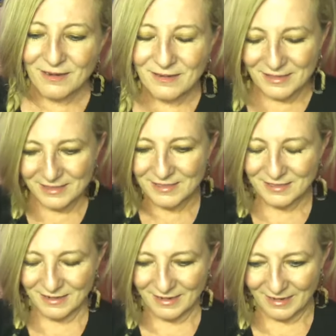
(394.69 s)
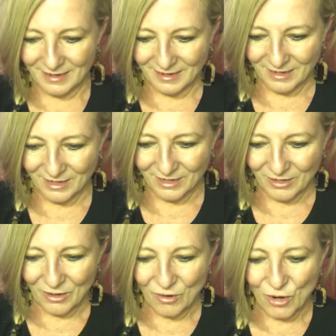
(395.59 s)
let's see,
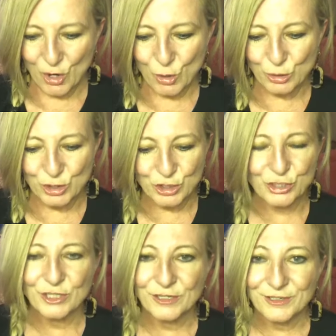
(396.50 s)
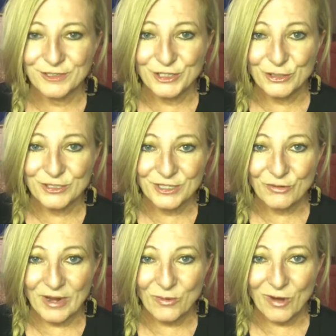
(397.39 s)
who should use the
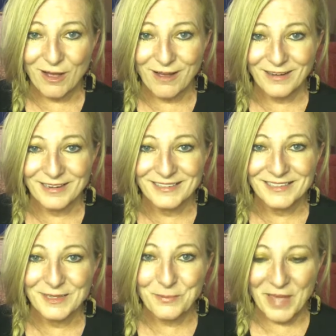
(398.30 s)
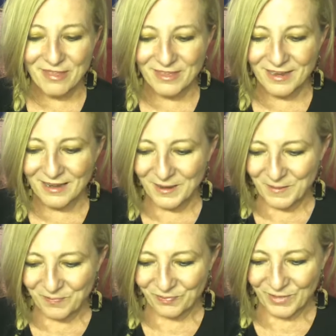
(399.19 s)
gray rock method,
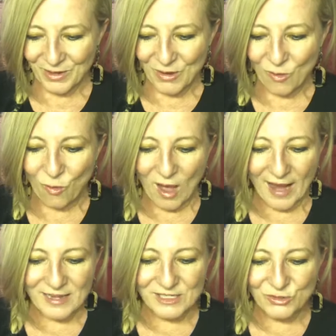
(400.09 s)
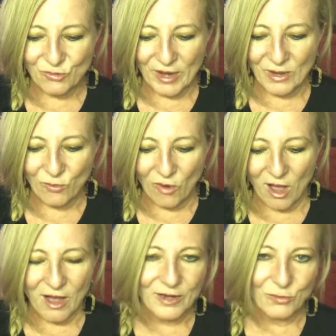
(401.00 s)
why does gray
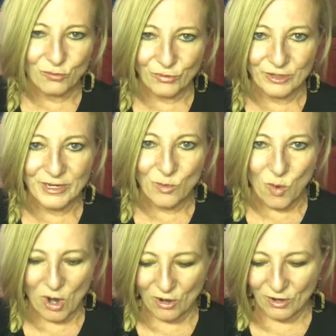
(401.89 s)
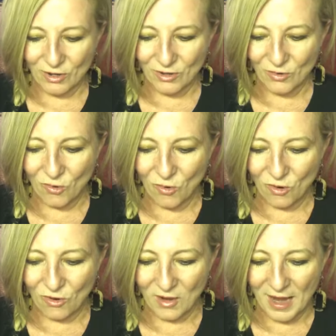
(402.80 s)
rock really work,
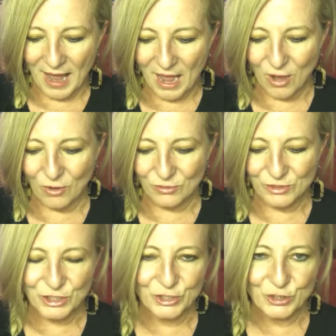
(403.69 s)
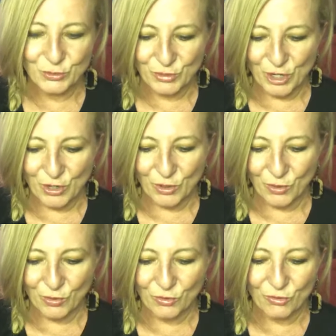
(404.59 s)
or how do you
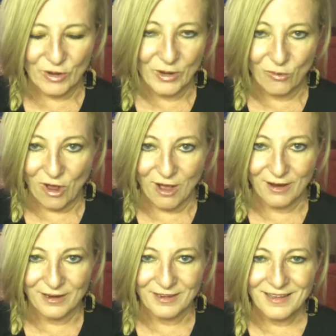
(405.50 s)
go gray rock,